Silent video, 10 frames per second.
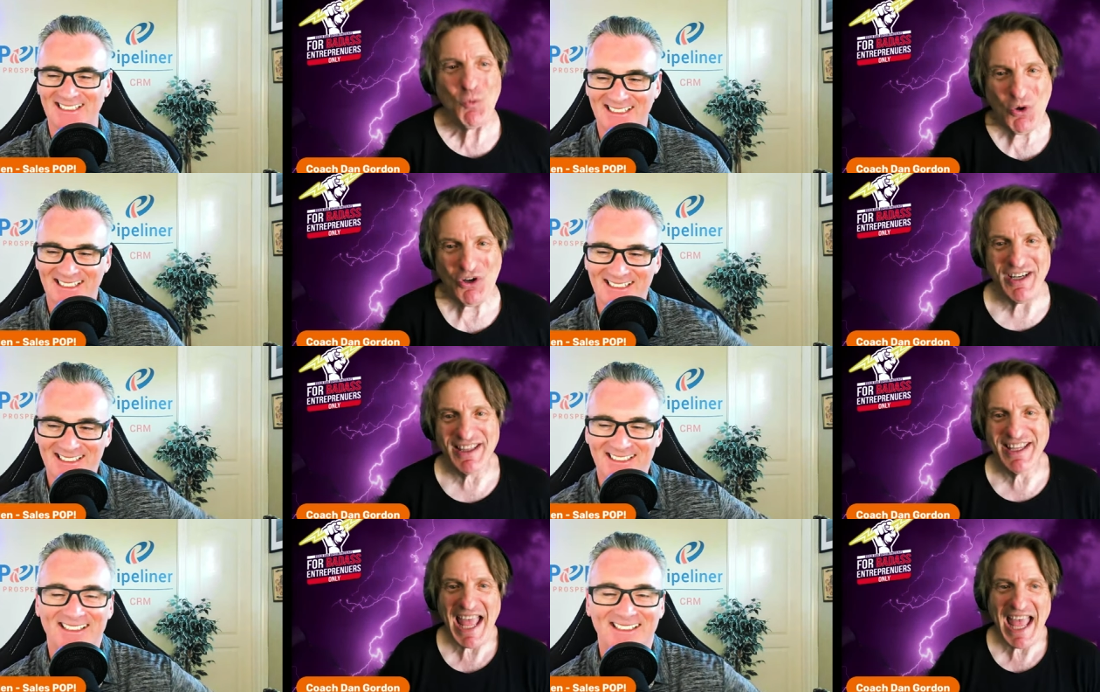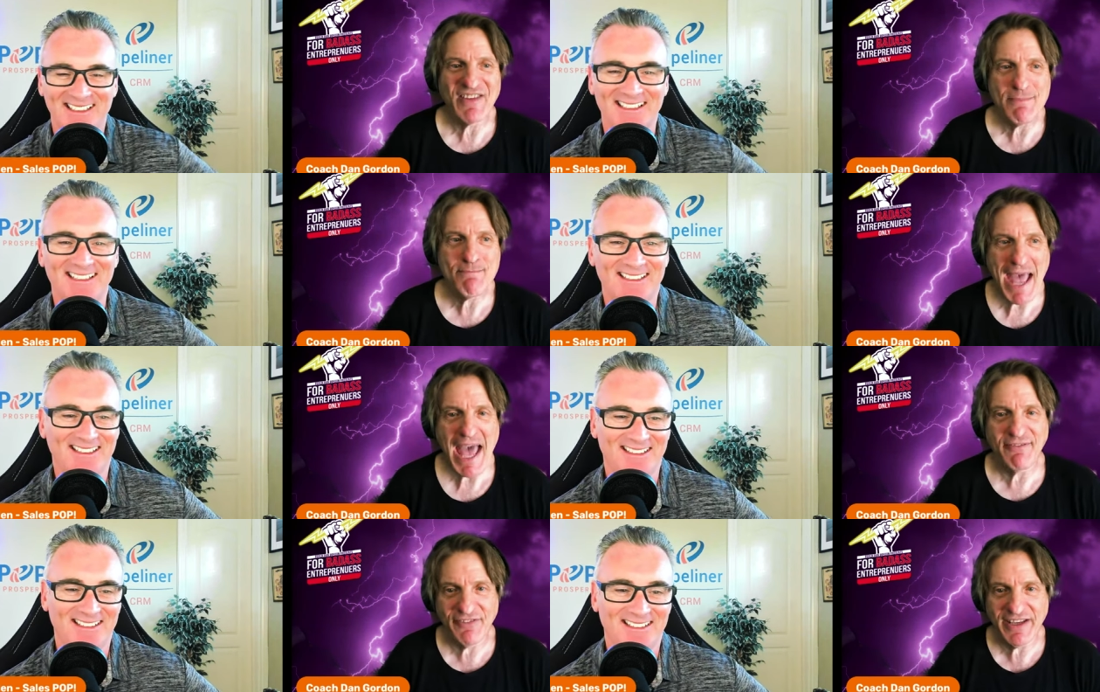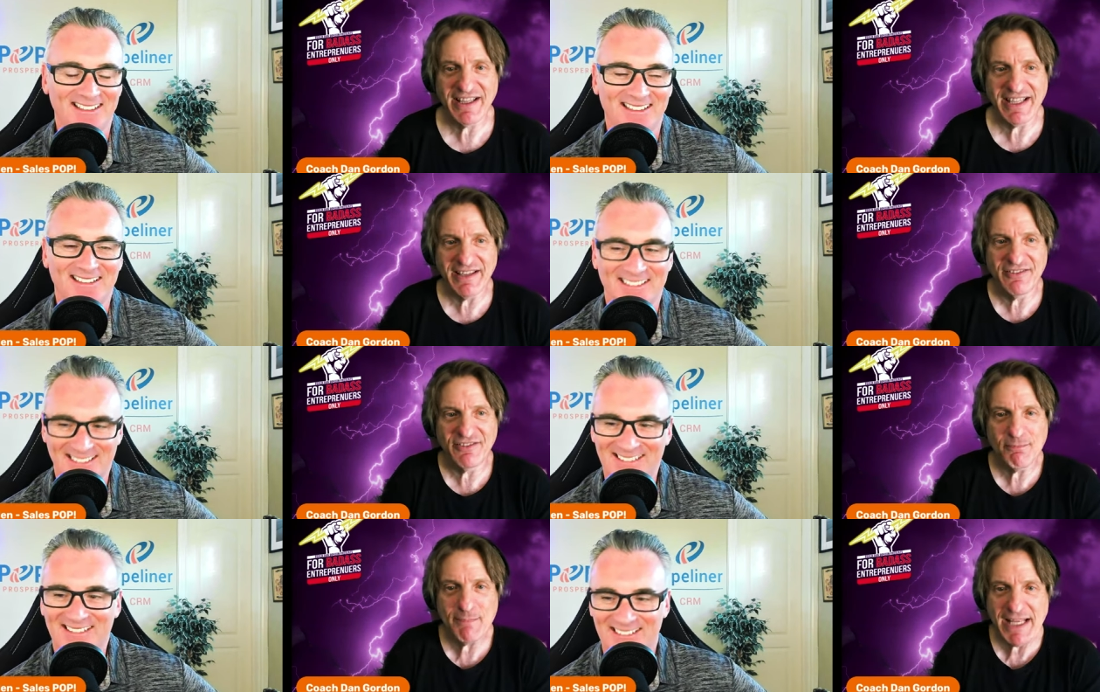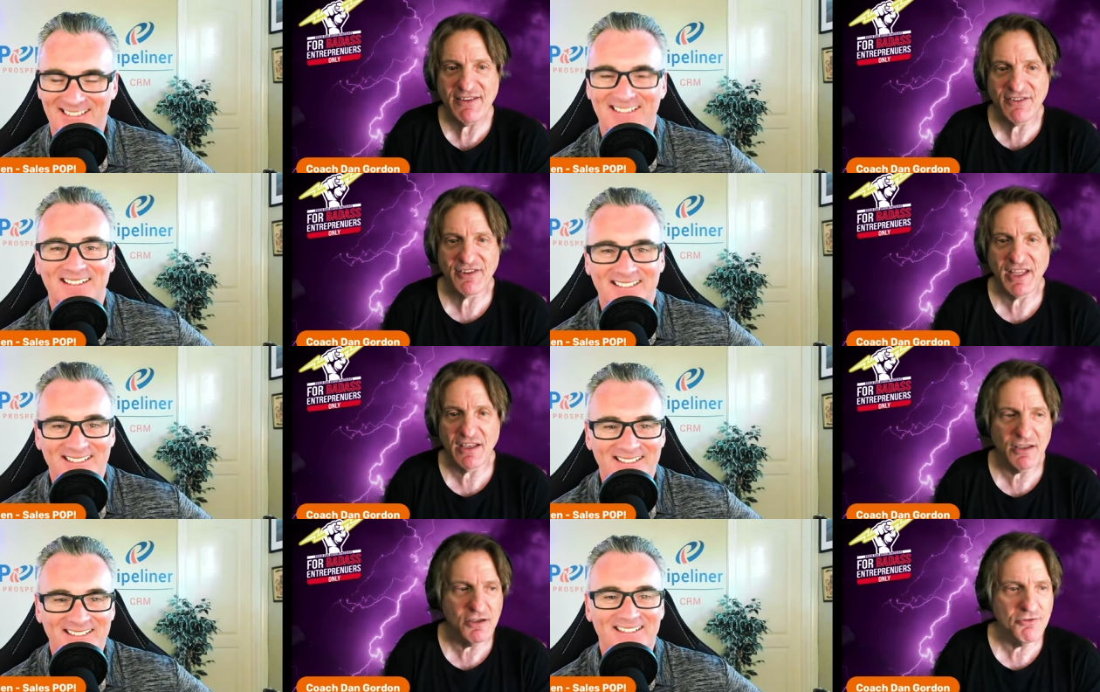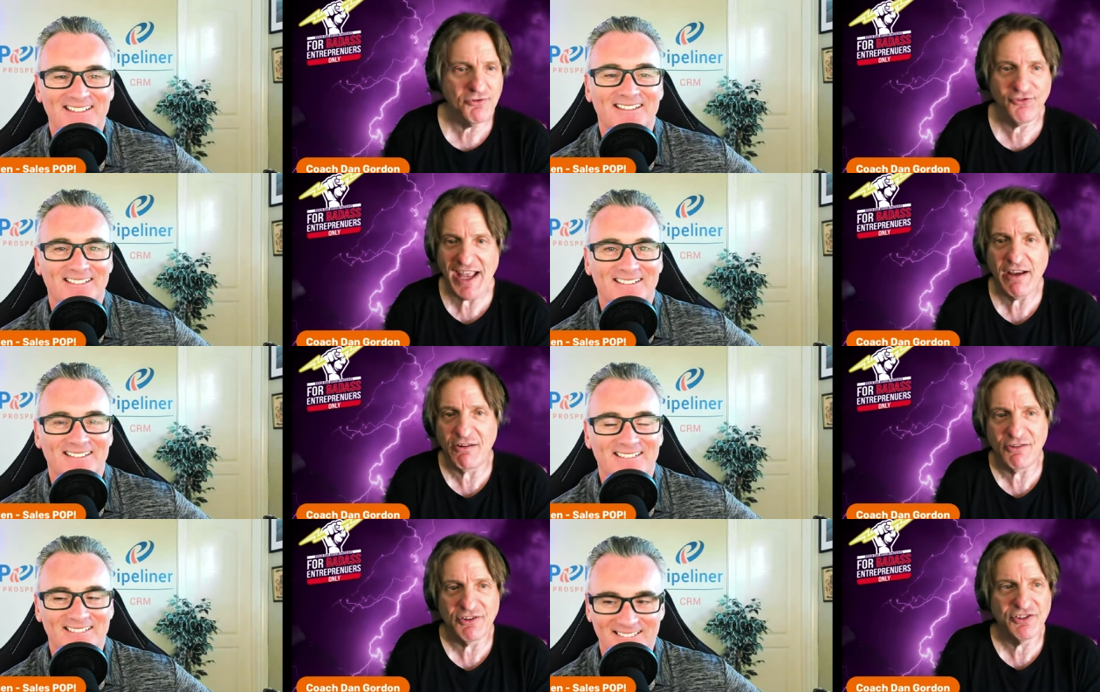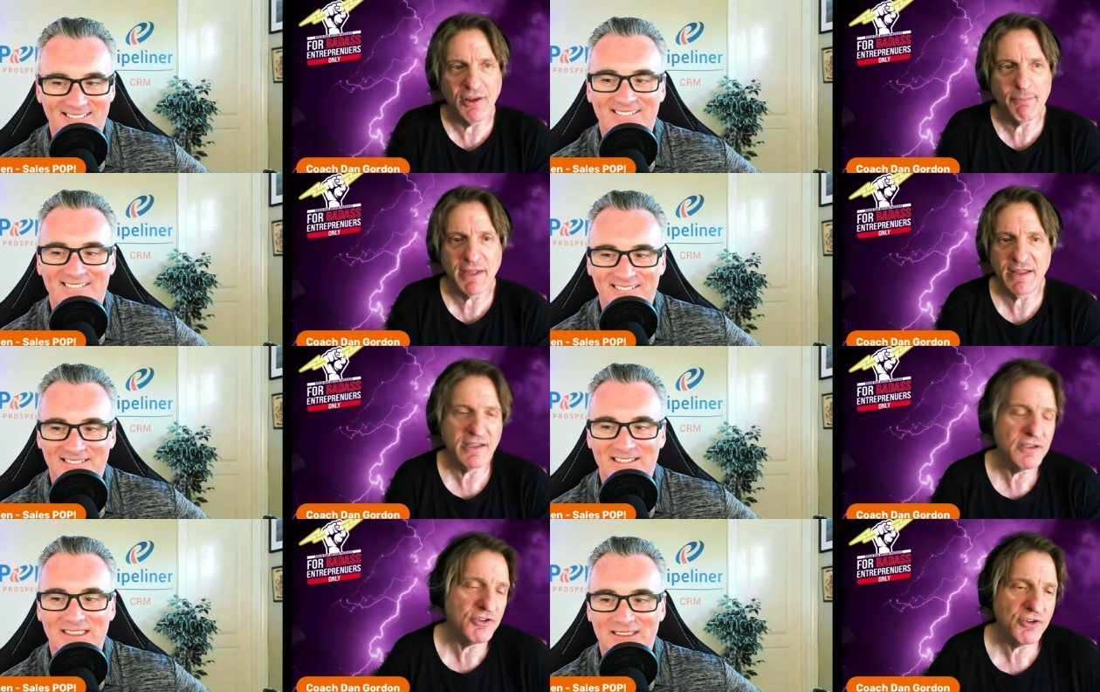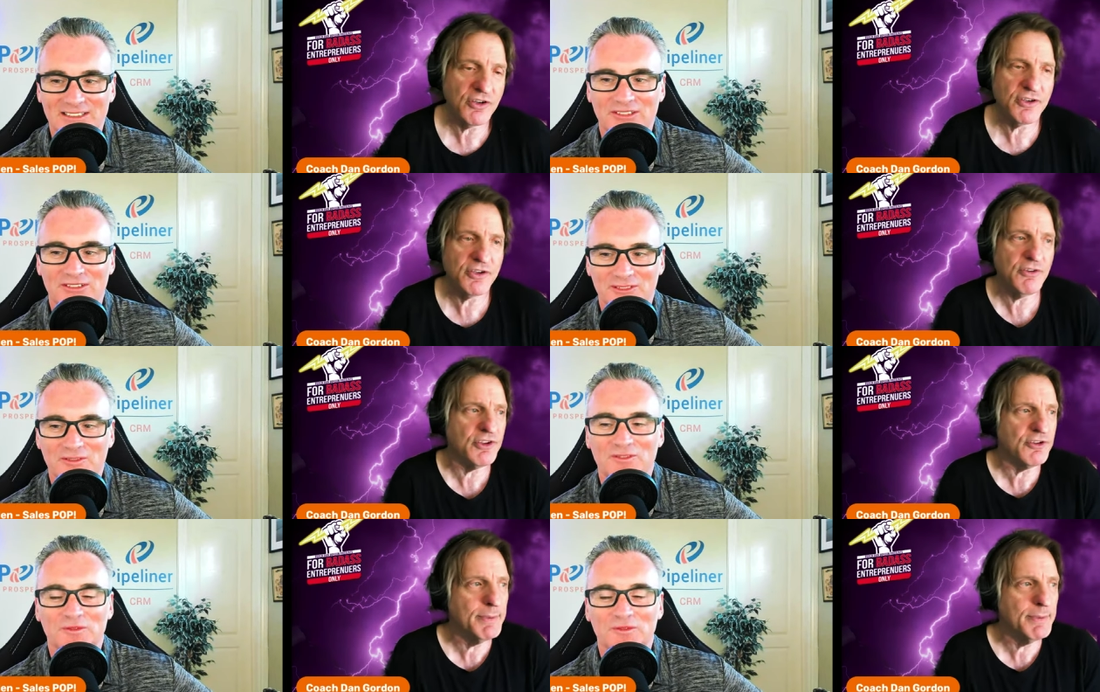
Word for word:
Speaker 1: worried that having bad feelings means that you failed or something, then you shouldn't do this.